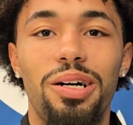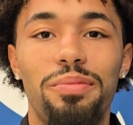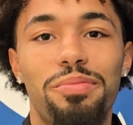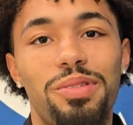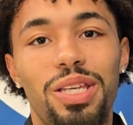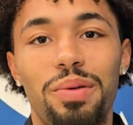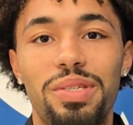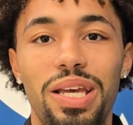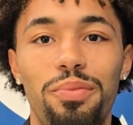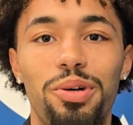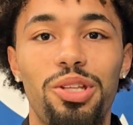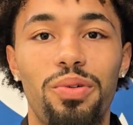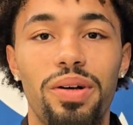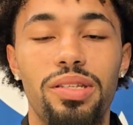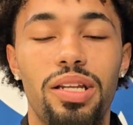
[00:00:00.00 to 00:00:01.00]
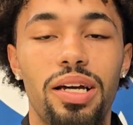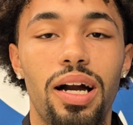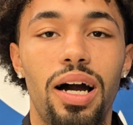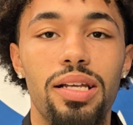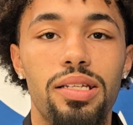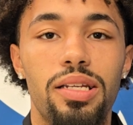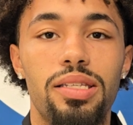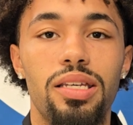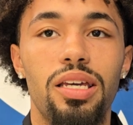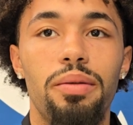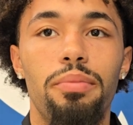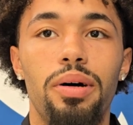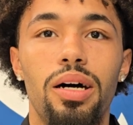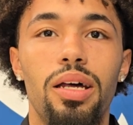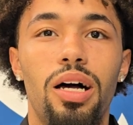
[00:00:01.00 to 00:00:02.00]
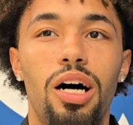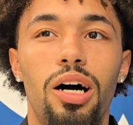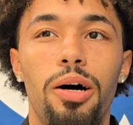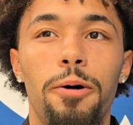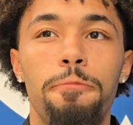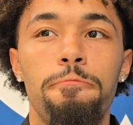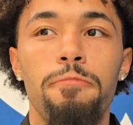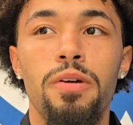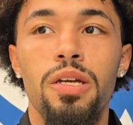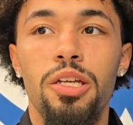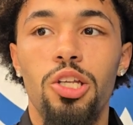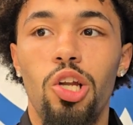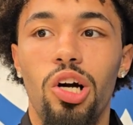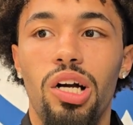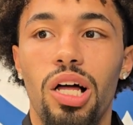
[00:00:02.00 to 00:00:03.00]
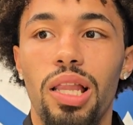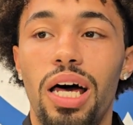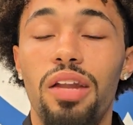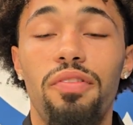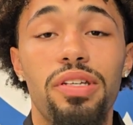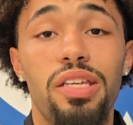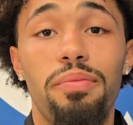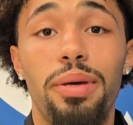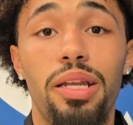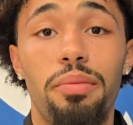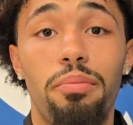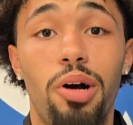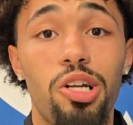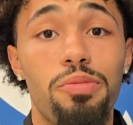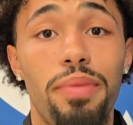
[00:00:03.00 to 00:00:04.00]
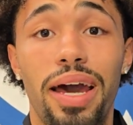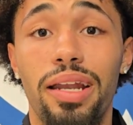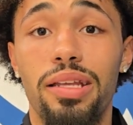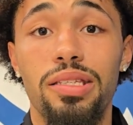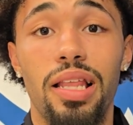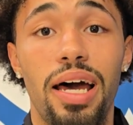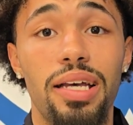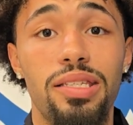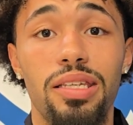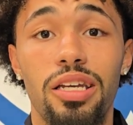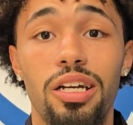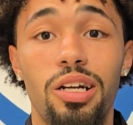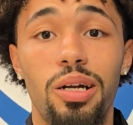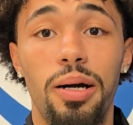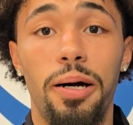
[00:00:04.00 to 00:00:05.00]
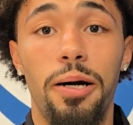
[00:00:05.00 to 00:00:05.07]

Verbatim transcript: Um, same, same with the rest of the guys on the team. But um, you know, a lot of us have been to March Madness last year.